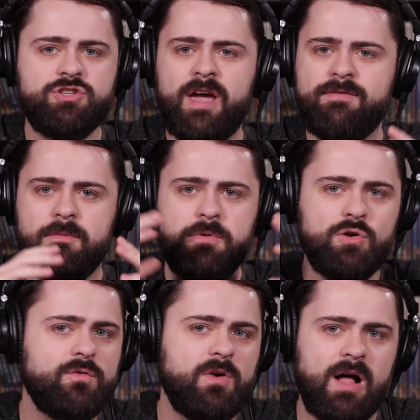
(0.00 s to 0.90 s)
lets you have the
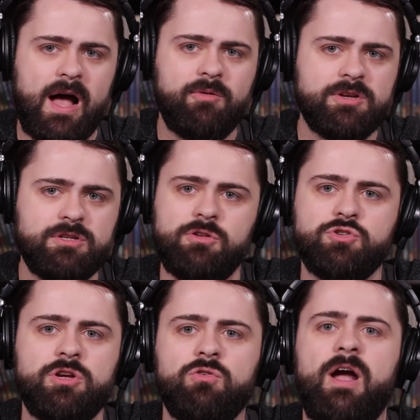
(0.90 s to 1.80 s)
beautiful
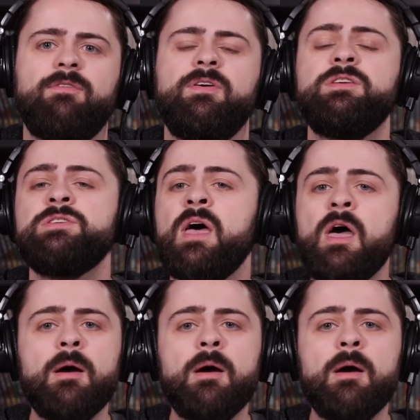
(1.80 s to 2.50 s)
high-resolution graphics,